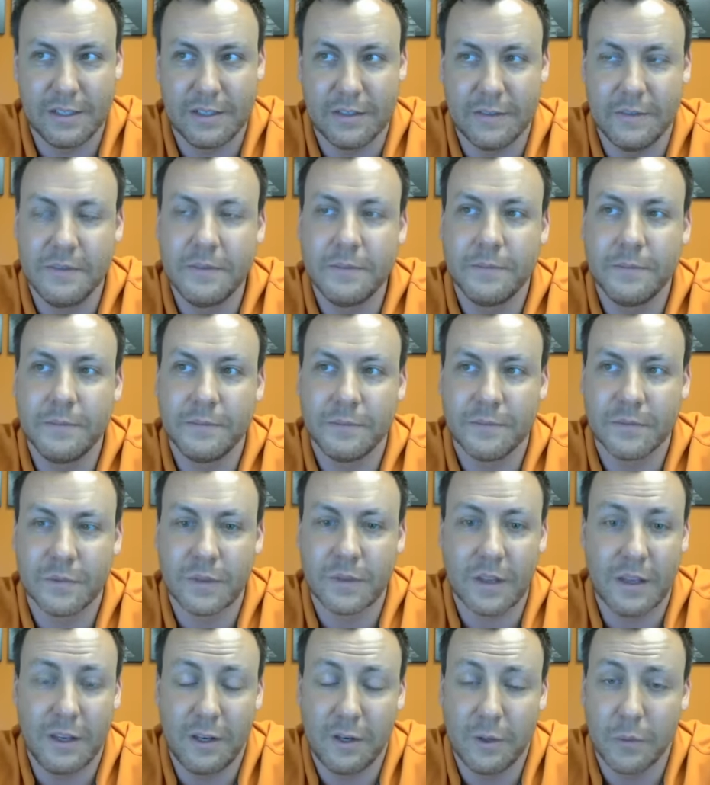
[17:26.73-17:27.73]
And
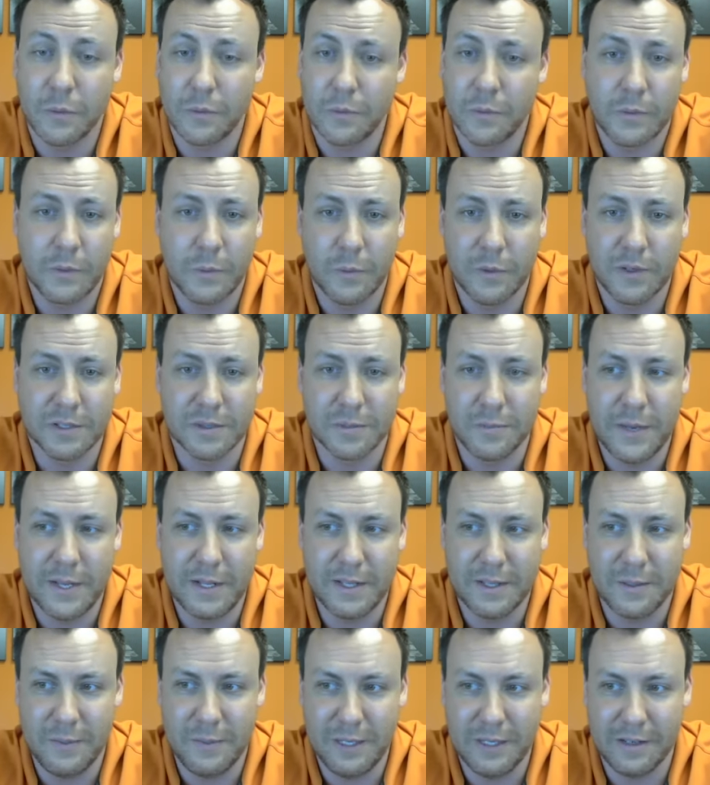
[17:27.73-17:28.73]
it wasn't
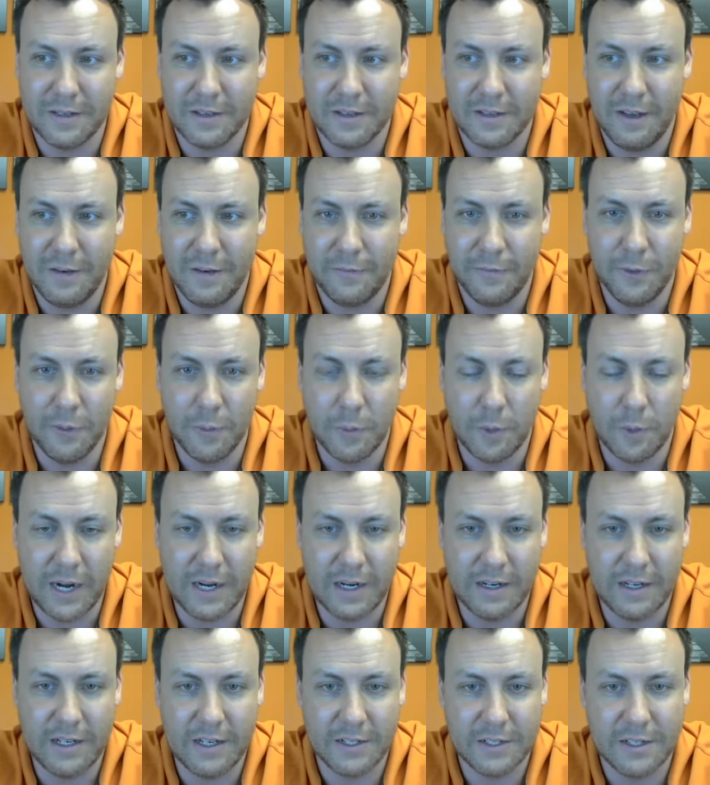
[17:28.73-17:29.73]
meant to be a full
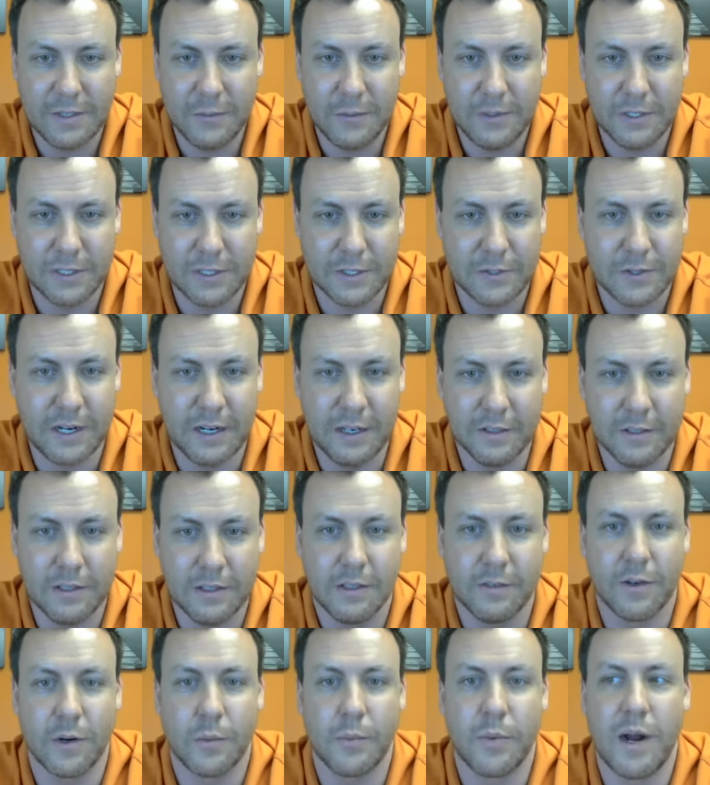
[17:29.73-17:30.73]
brand initially. We just trying to
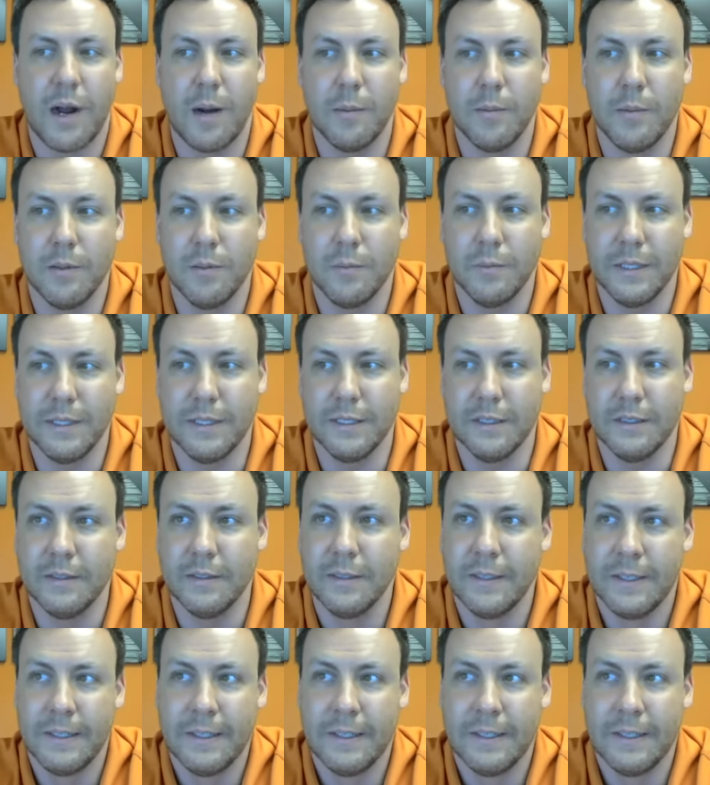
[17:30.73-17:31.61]
solve our problem. And